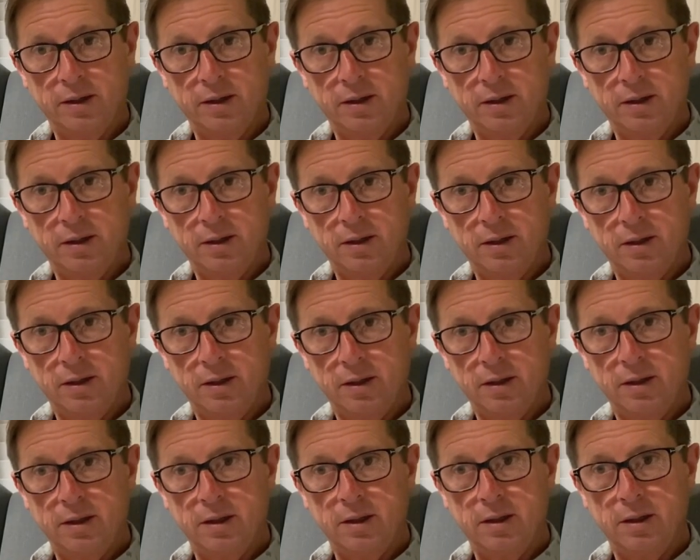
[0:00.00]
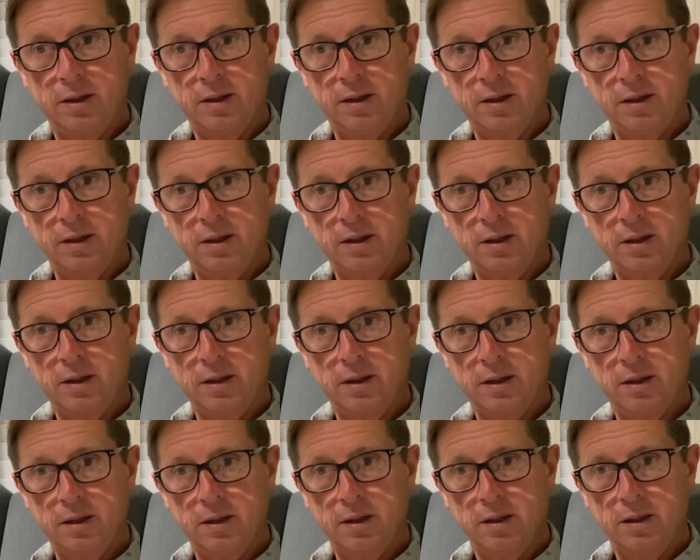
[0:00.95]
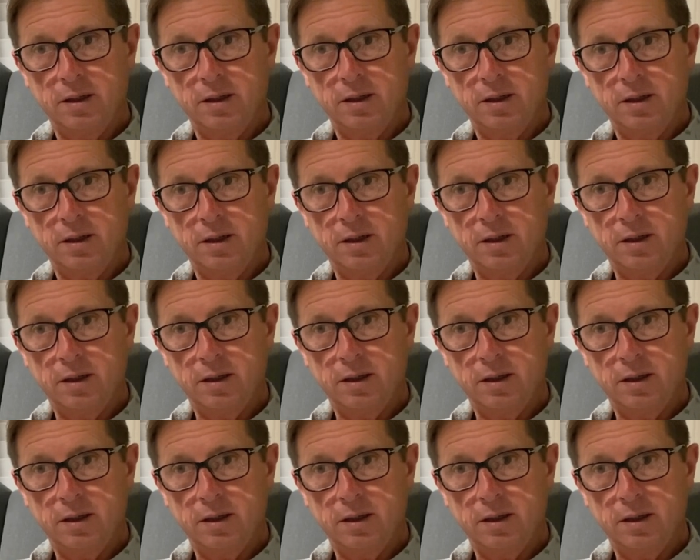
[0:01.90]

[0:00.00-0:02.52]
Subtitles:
No one is speaking in this clip.